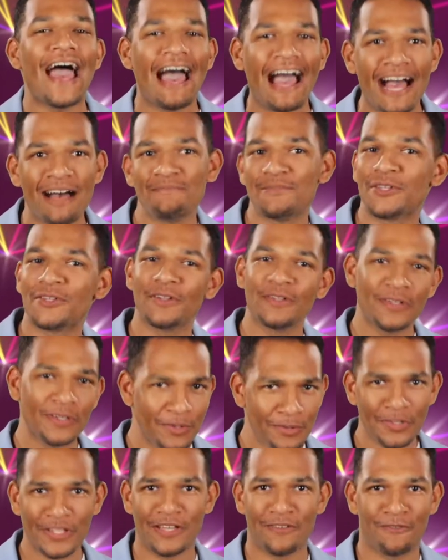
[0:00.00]

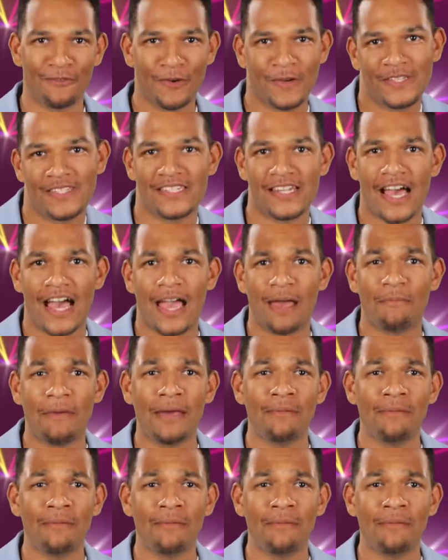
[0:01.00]
absolutely freeze time